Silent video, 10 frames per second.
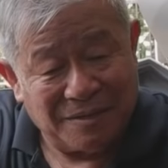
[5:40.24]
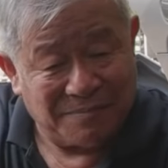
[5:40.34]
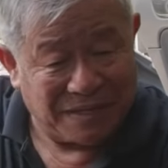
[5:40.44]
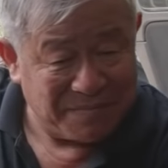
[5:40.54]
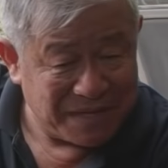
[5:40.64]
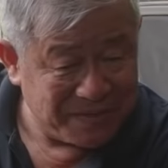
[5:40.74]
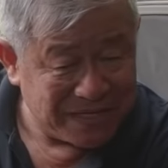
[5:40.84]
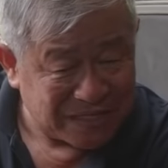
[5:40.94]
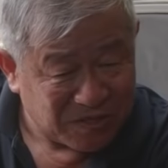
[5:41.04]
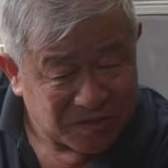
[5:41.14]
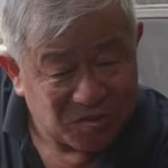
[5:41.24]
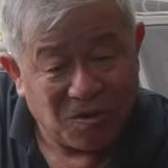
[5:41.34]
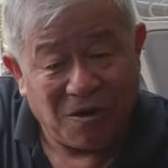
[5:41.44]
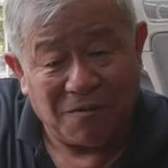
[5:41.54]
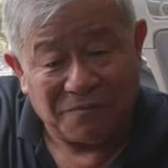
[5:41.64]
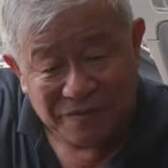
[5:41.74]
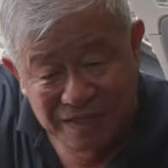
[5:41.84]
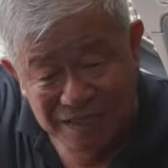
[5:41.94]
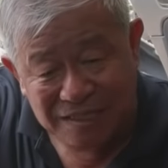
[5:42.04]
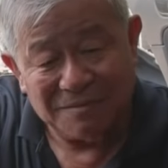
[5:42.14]
but maybe it's not so
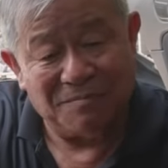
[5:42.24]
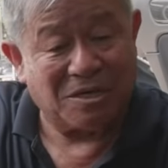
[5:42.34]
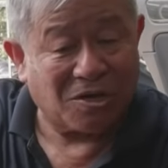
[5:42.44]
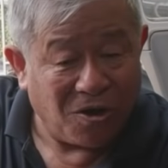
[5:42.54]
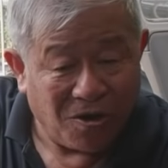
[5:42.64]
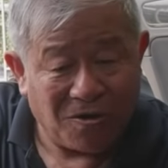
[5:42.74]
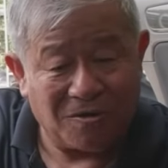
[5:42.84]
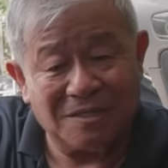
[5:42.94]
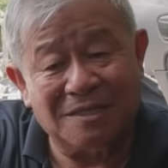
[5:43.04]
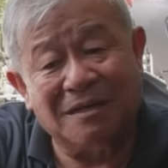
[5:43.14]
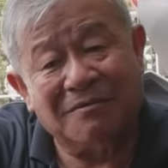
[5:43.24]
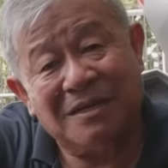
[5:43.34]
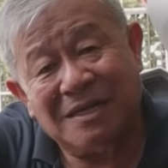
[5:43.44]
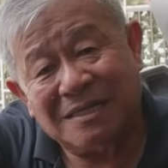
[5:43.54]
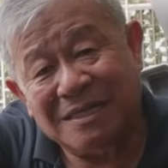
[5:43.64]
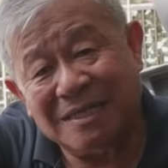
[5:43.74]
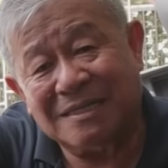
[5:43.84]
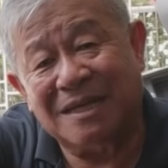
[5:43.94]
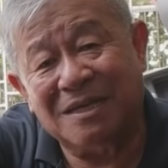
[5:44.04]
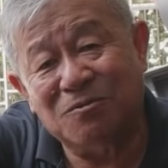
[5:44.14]
obvious because the rear
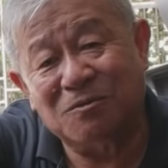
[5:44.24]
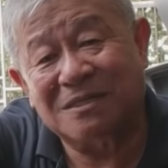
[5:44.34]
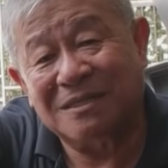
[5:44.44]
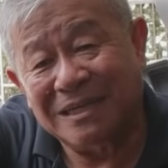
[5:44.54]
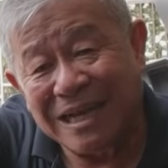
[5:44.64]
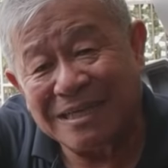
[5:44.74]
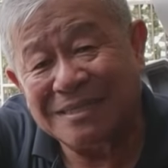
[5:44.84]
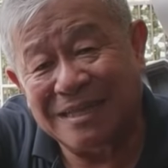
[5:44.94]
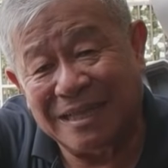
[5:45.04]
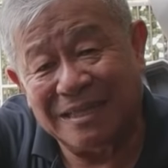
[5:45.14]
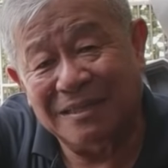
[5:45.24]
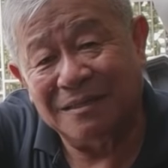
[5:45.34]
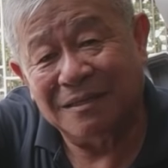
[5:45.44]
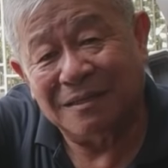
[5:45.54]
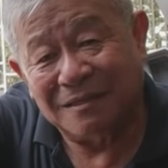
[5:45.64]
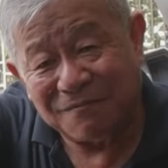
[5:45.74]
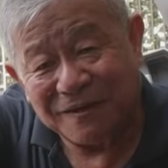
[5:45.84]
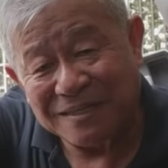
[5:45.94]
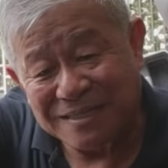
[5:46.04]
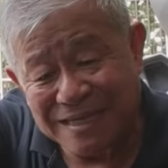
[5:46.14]
seats are used less than the
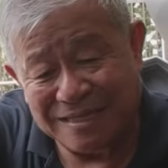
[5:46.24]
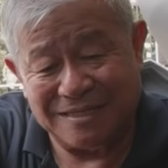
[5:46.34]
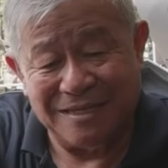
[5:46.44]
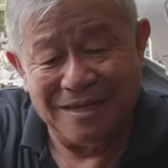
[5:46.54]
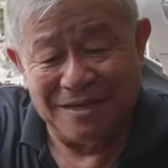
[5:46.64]
front seats.